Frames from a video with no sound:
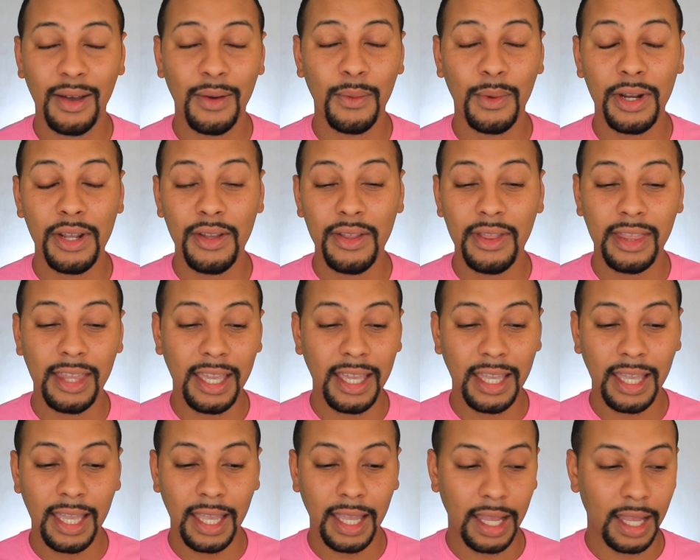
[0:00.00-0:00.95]
What are you
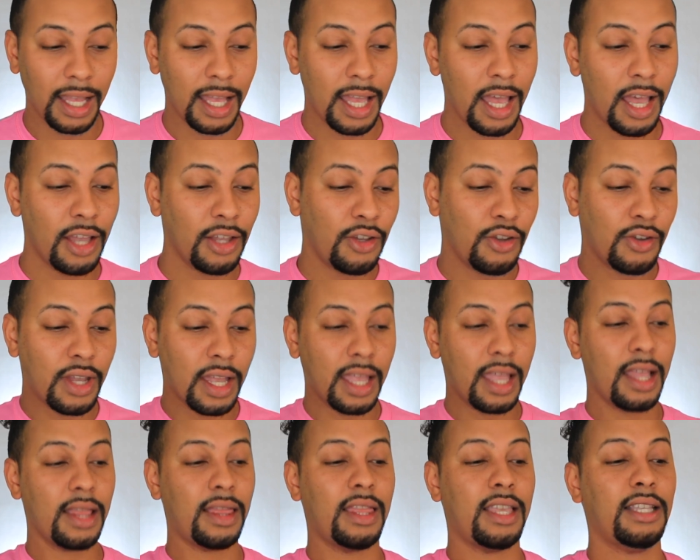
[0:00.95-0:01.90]
thinking? You can
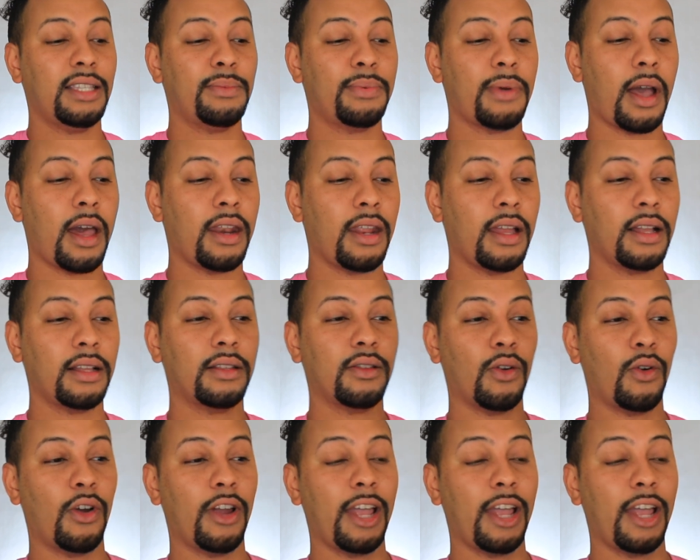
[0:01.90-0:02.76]
get this product